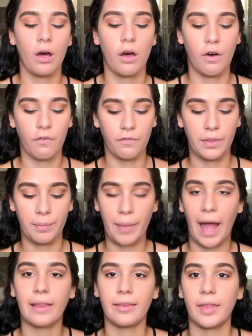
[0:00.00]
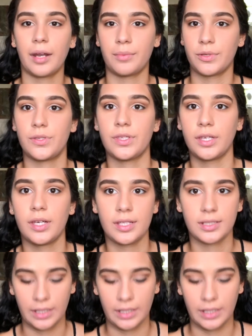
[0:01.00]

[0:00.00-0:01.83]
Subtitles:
of the palette that I'm using is.